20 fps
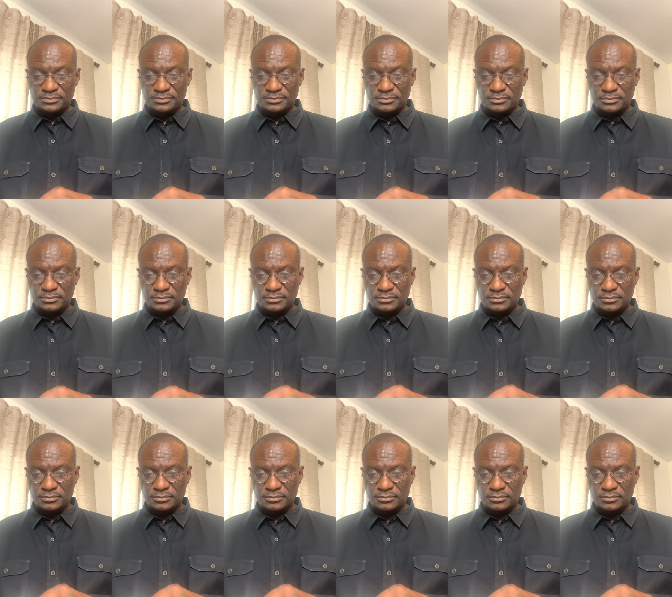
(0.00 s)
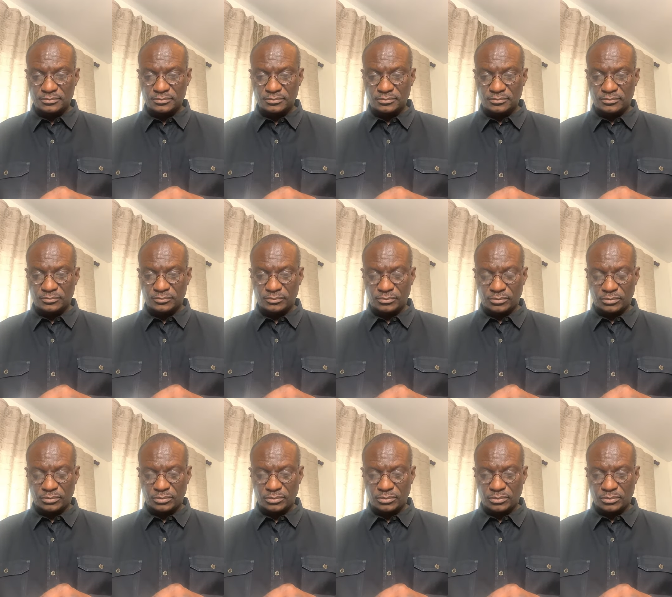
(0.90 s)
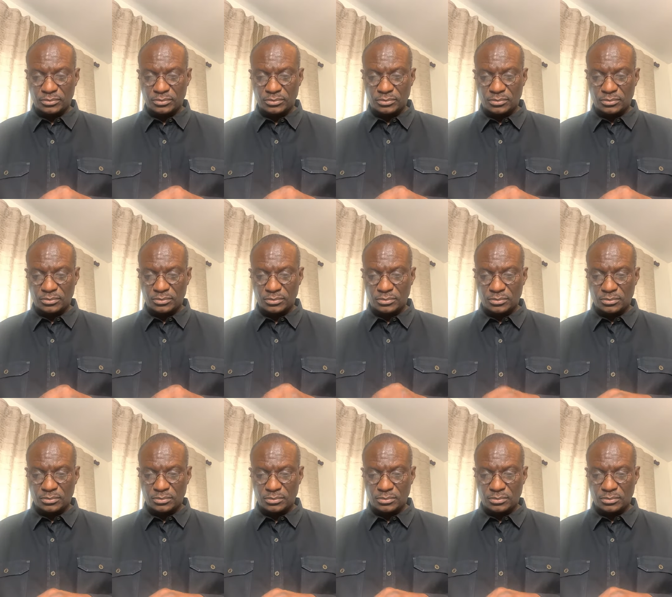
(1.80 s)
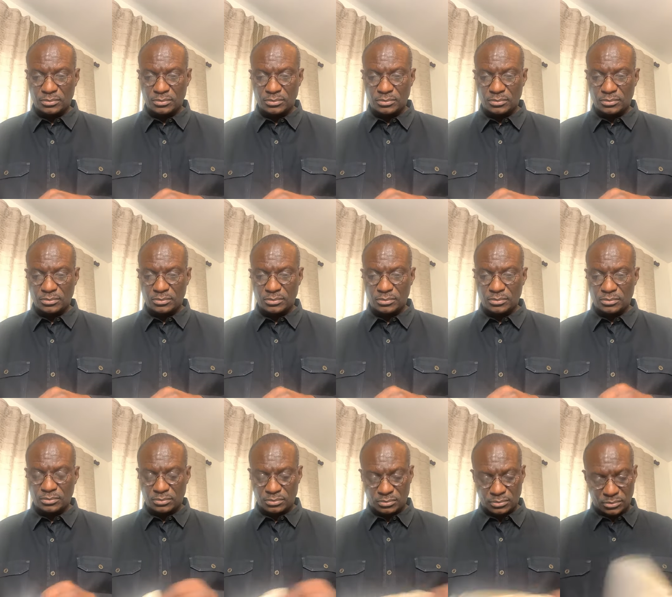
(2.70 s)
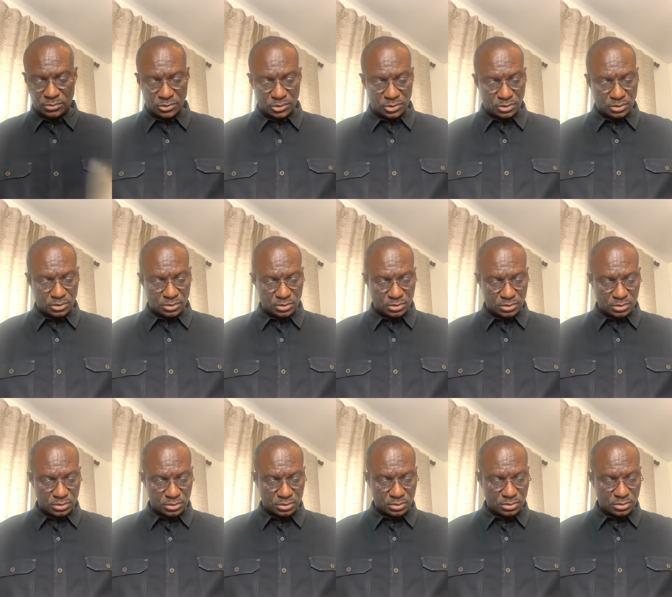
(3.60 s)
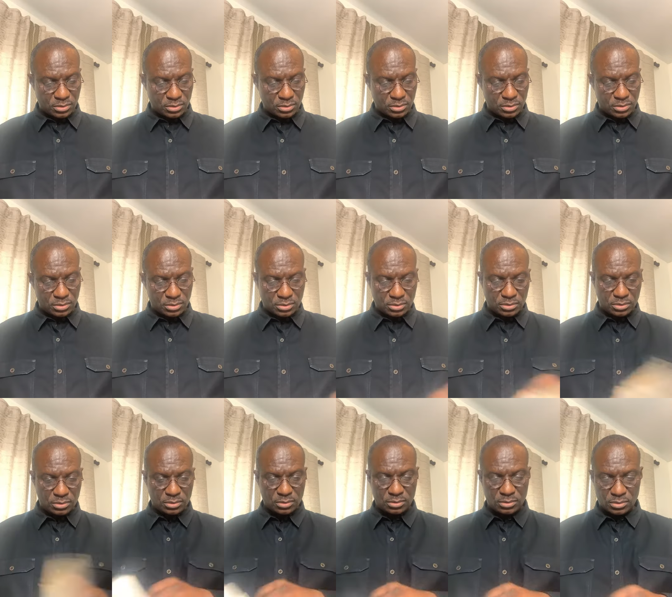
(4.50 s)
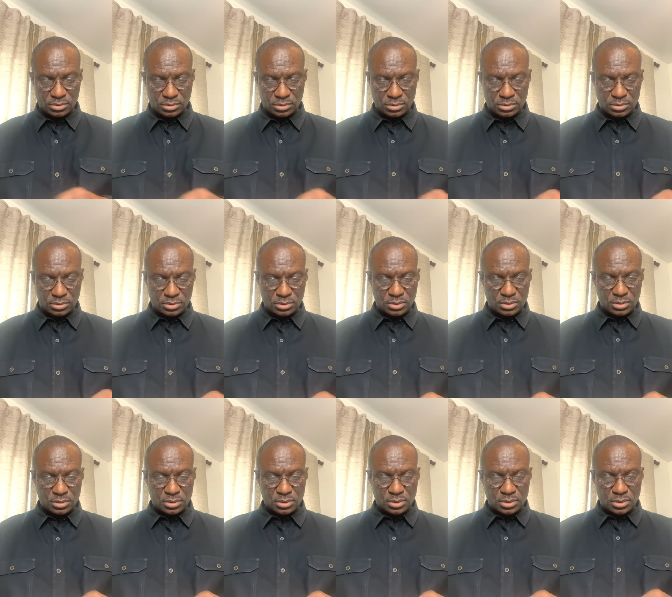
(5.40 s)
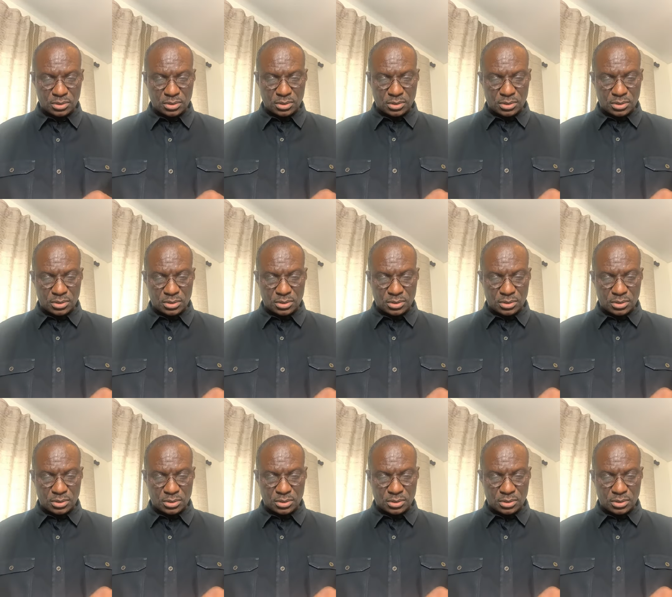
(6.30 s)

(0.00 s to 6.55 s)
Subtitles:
Nothing is said.